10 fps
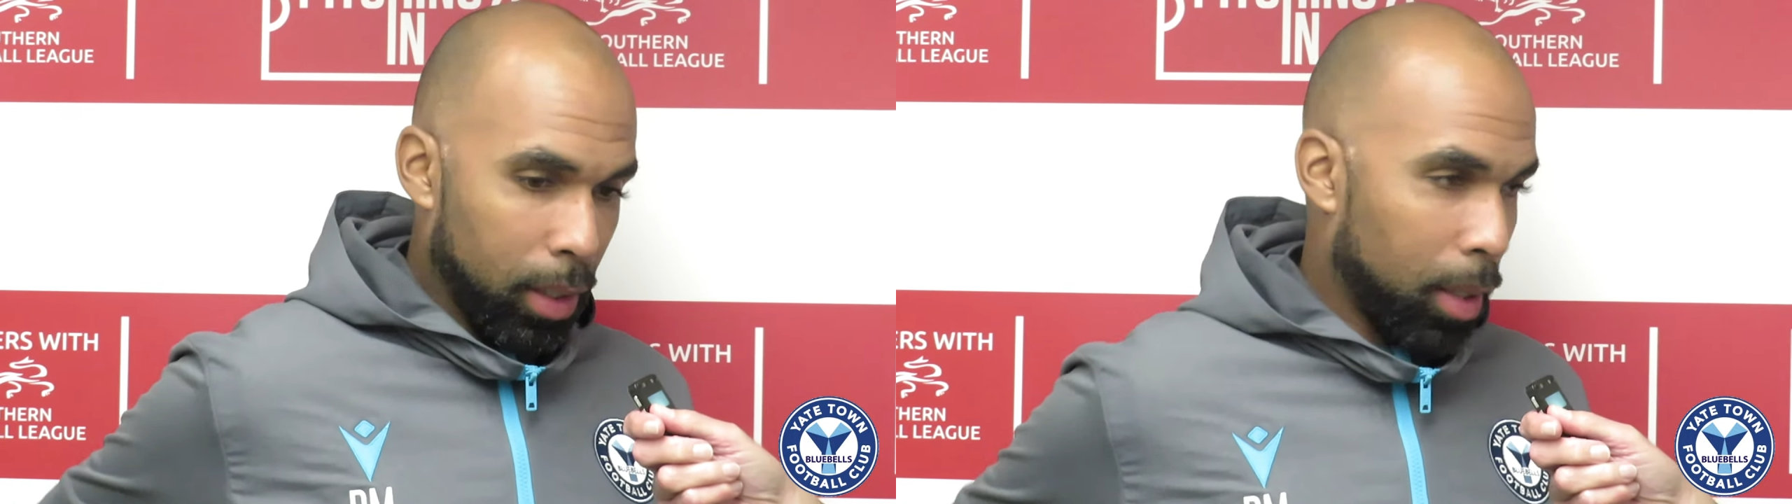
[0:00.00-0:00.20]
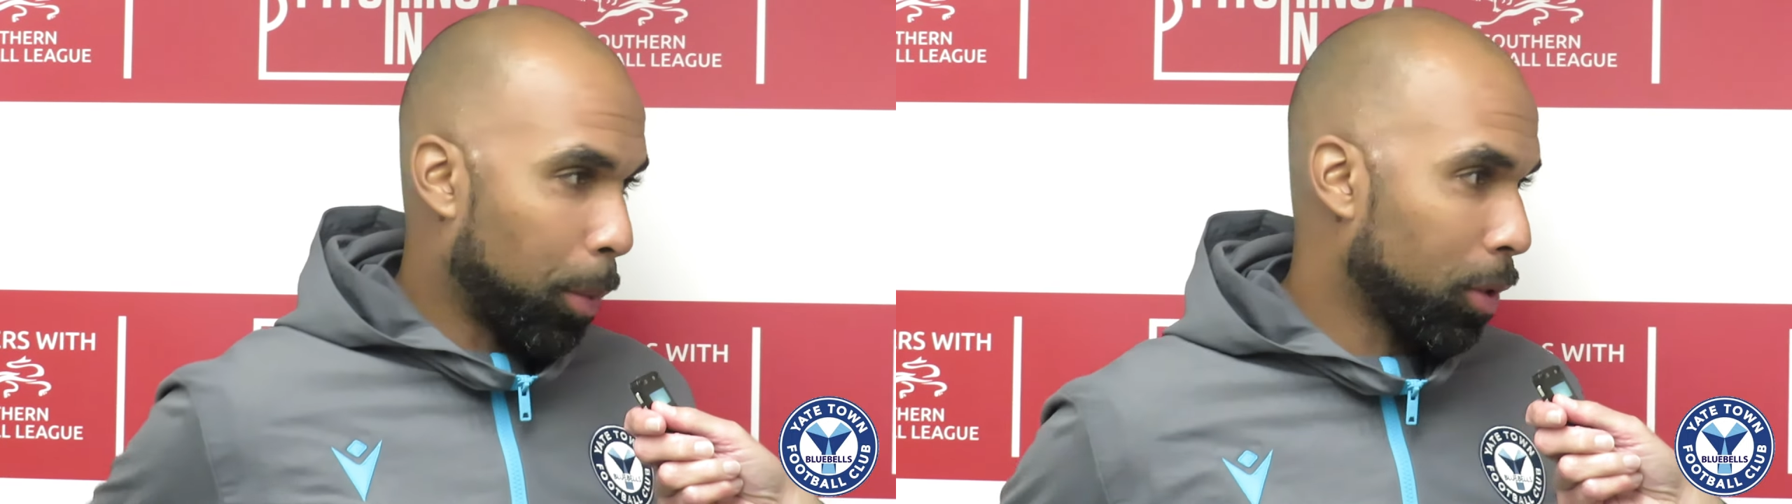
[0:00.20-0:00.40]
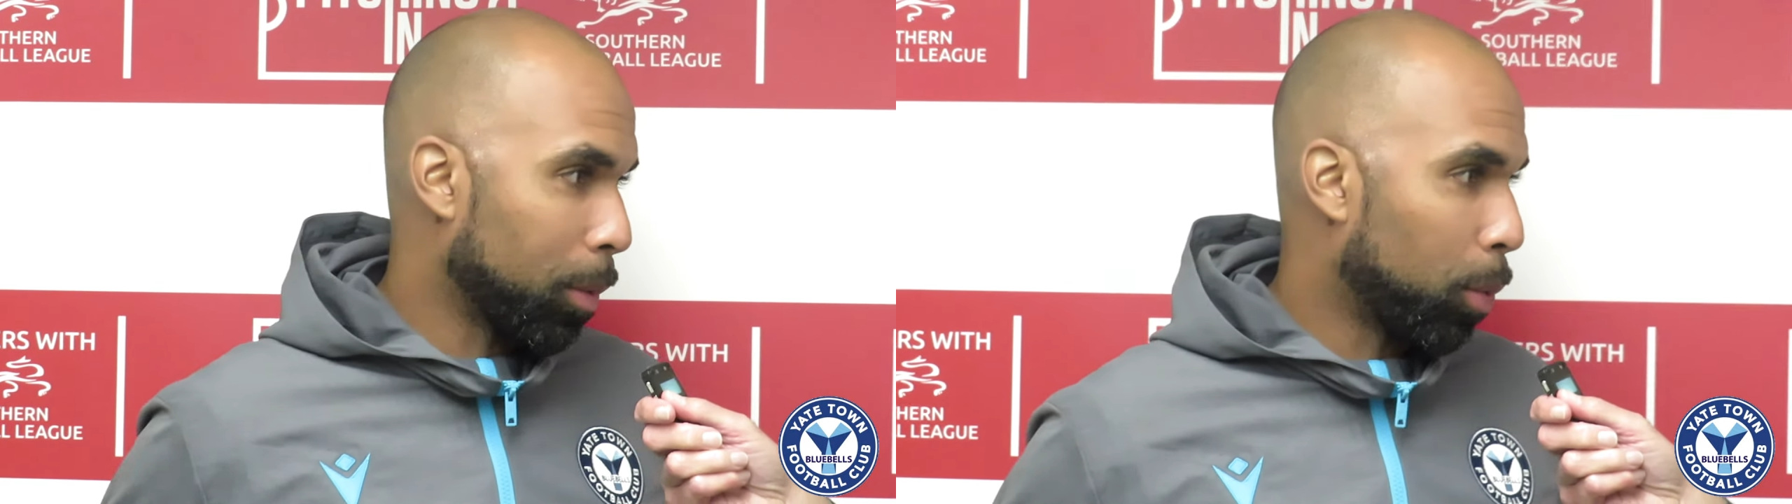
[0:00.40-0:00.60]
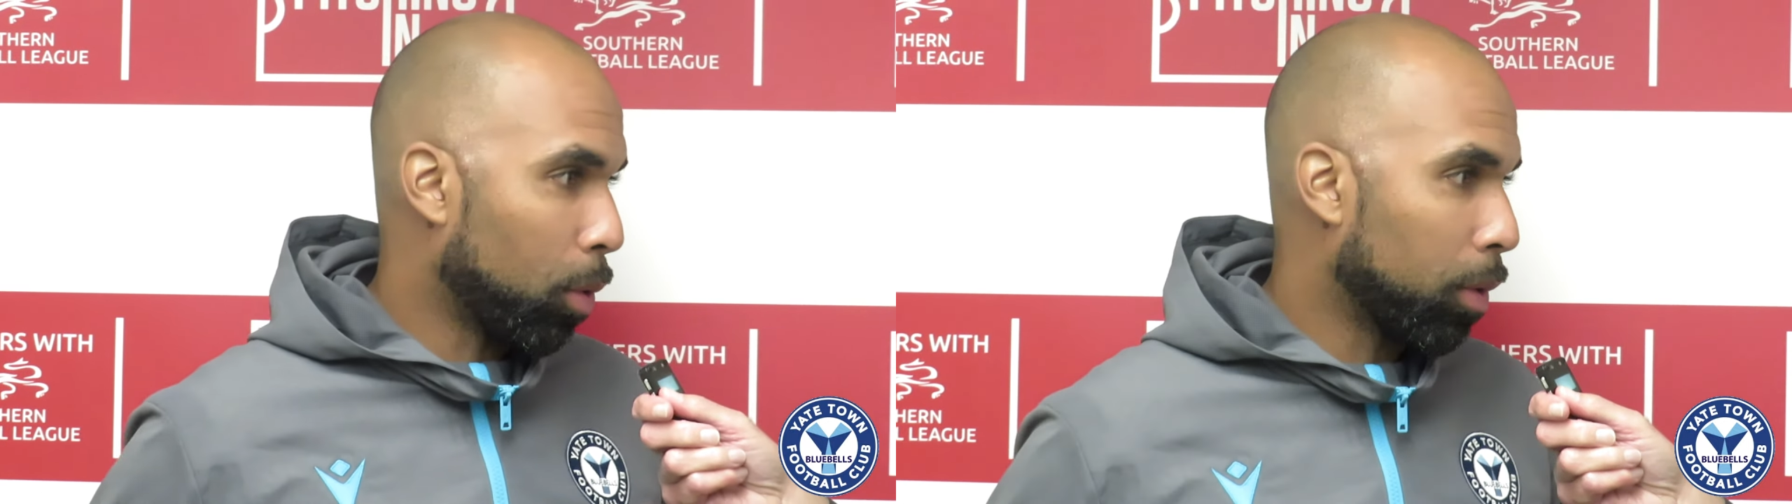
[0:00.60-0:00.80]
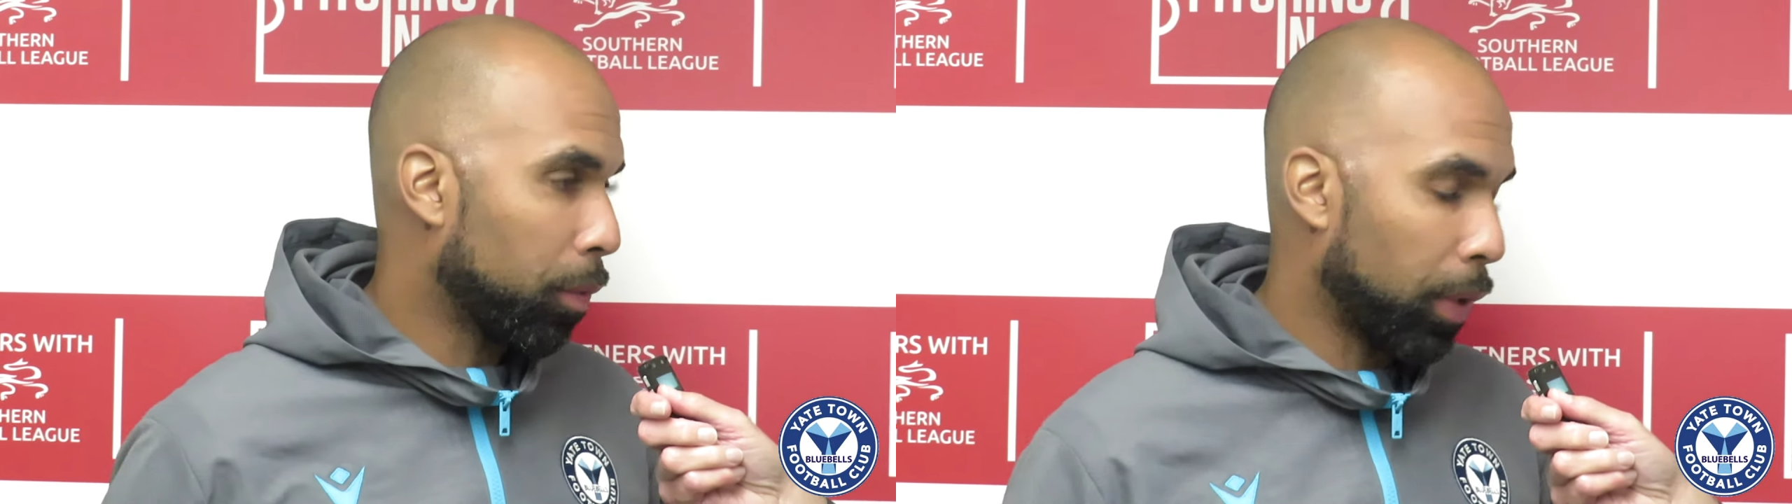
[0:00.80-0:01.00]
is the most
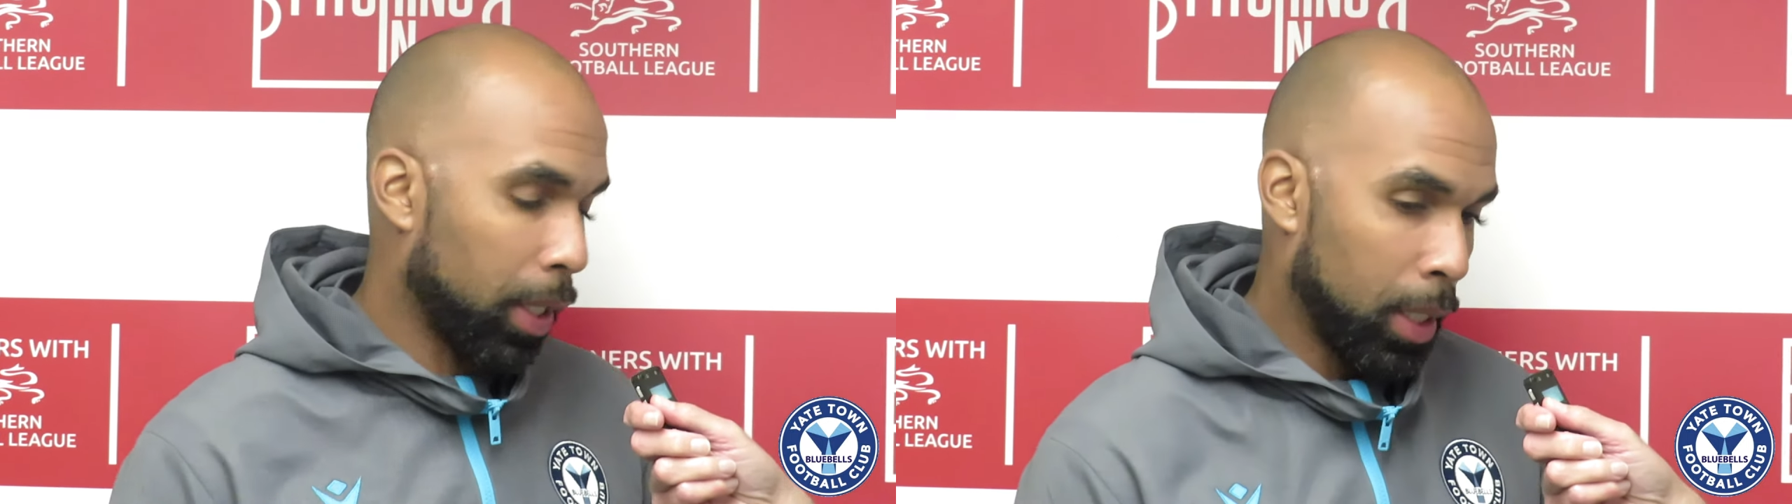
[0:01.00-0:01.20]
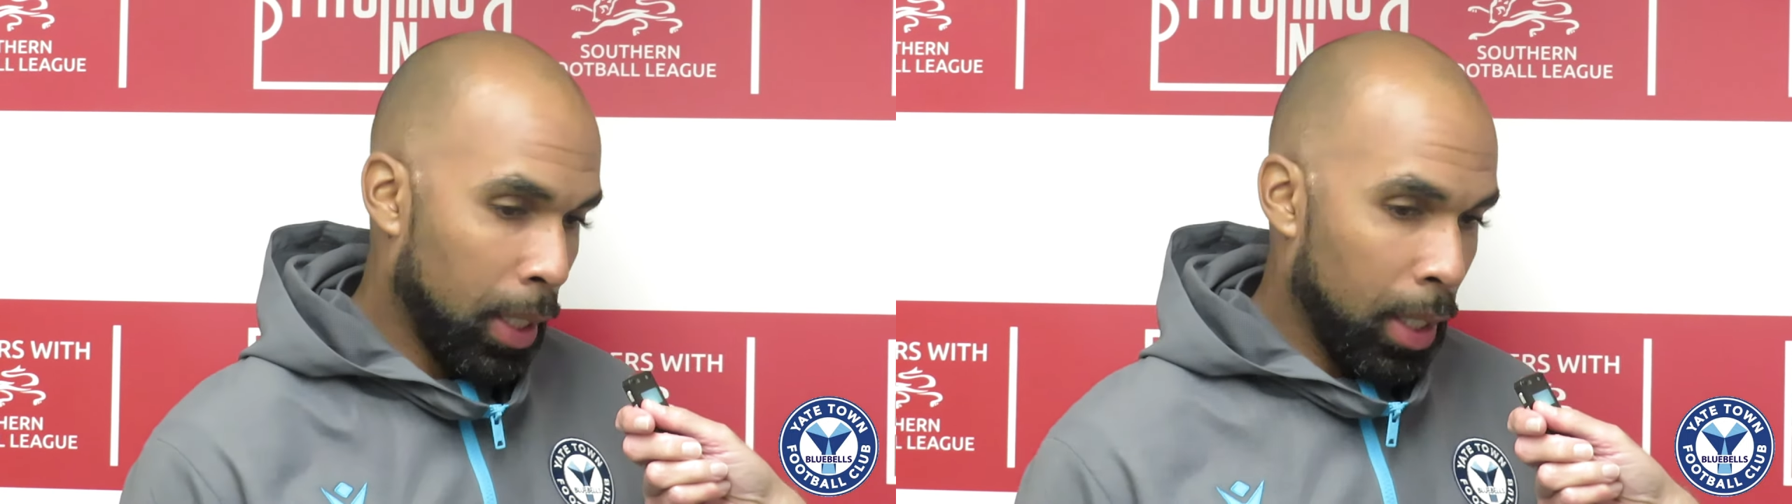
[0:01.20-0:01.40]
important thing.